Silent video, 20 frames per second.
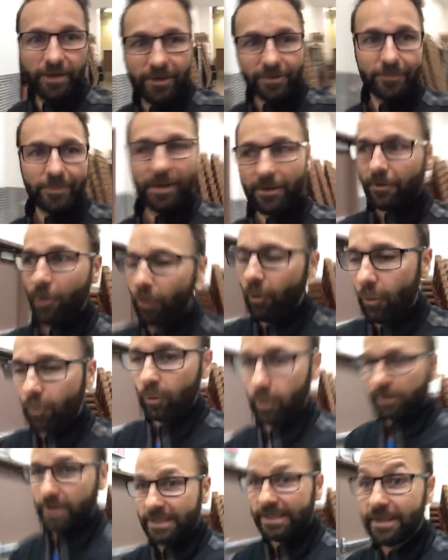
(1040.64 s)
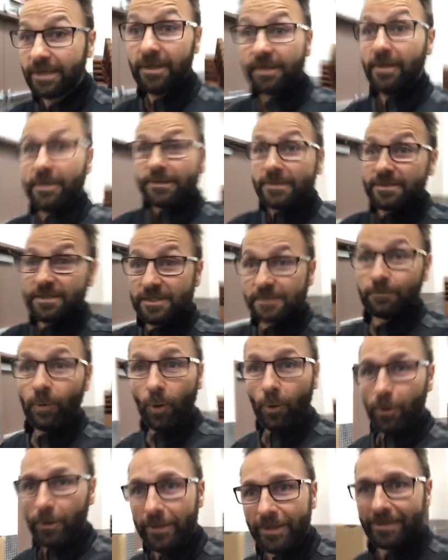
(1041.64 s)
eight or better. Holy
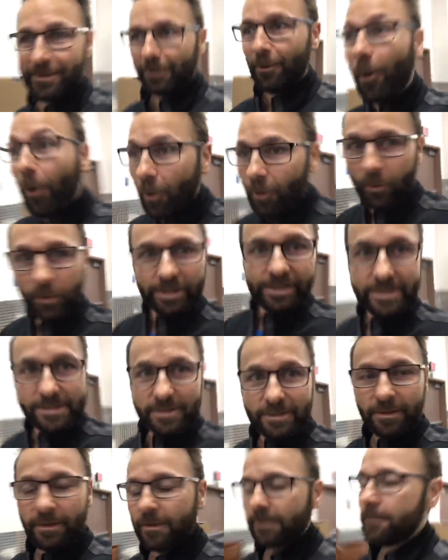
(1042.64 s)
smoly caholies.